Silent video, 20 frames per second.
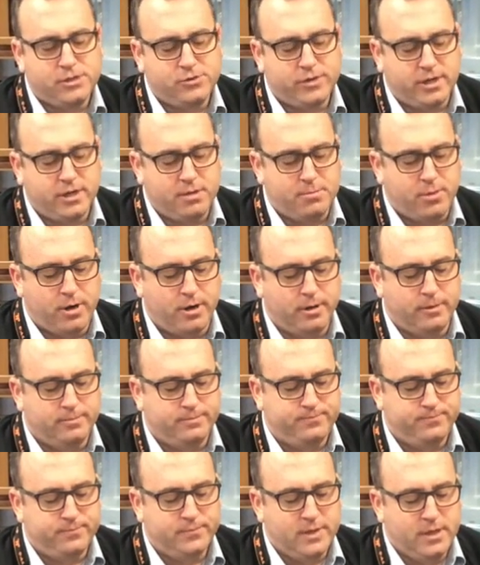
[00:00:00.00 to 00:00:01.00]
tricky part,
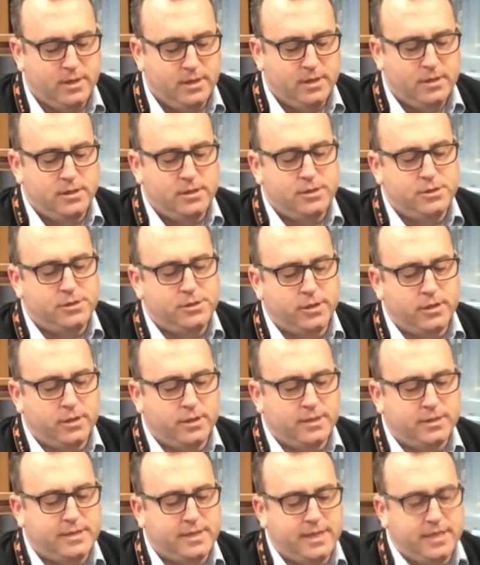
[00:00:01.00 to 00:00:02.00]
is you're going to